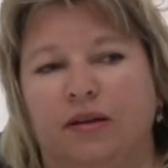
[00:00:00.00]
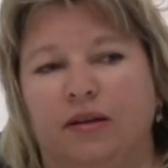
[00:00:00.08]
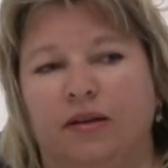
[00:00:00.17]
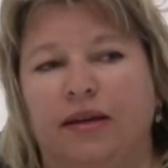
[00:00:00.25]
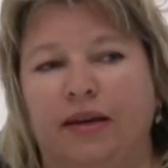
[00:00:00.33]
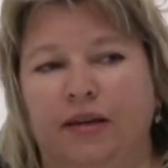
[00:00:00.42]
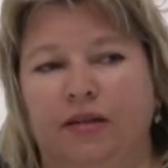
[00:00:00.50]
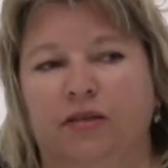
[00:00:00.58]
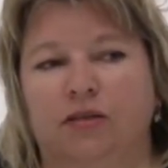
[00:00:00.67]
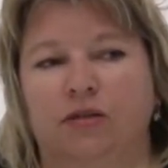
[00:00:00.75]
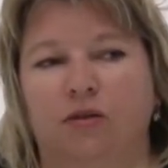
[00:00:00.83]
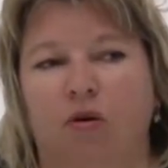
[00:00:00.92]

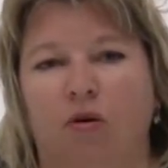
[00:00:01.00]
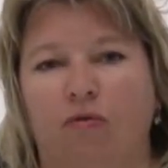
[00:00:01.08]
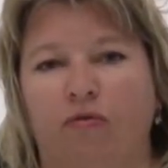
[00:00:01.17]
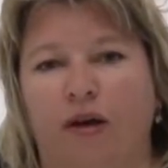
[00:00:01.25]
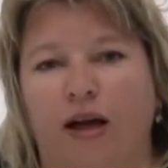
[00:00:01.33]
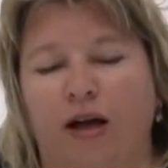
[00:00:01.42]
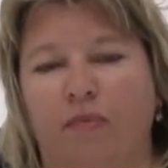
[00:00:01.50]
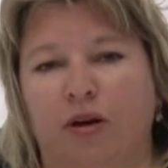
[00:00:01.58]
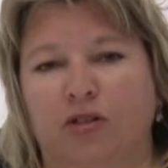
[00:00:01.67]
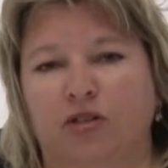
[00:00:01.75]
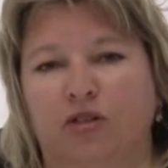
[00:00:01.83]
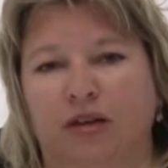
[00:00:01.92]
needs of how
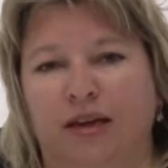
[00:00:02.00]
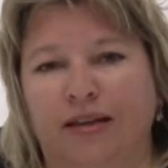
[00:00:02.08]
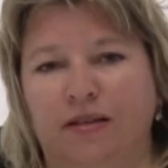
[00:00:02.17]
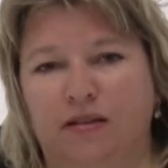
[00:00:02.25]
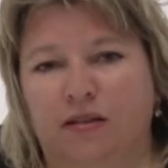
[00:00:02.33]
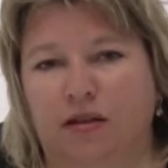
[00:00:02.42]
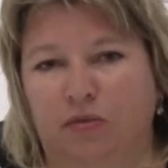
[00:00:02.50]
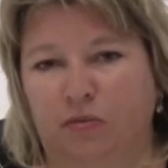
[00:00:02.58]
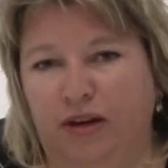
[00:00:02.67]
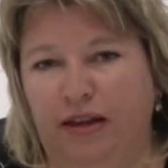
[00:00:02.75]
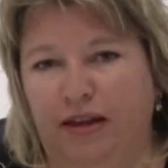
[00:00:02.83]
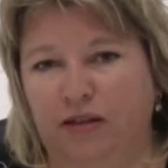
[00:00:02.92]
much insulin
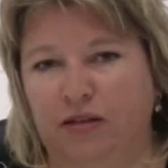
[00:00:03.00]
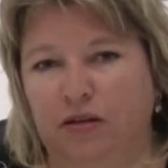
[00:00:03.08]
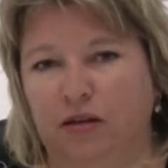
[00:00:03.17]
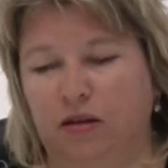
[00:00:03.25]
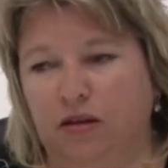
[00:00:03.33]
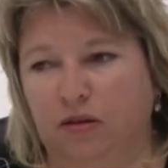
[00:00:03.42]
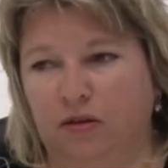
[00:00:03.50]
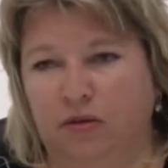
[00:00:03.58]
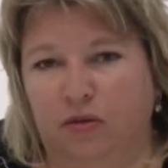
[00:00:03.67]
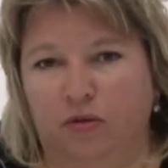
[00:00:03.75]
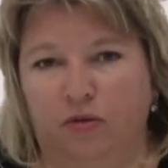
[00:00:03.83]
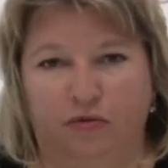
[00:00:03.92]
we need
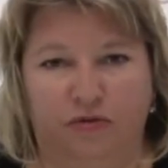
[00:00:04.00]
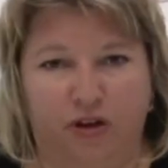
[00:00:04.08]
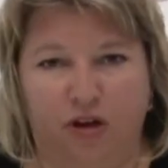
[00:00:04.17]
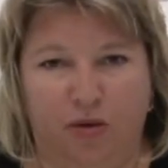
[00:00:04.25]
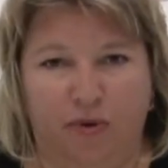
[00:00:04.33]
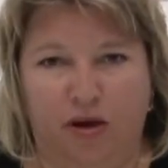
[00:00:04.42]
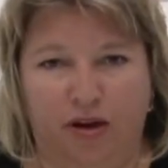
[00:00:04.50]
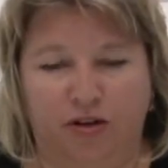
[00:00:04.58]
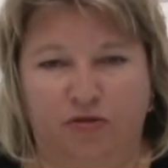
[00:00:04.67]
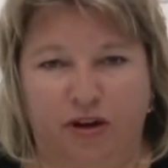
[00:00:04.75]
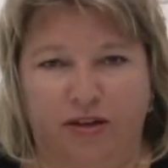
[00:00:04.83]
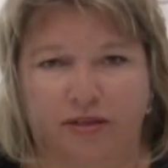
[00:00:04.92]
for
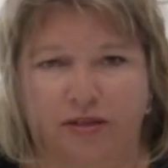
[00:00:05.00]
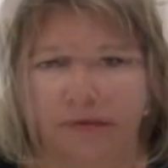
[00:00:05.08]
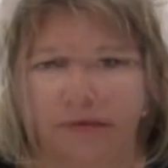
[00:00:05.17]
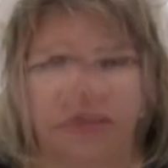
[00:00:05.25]
carbohydrates.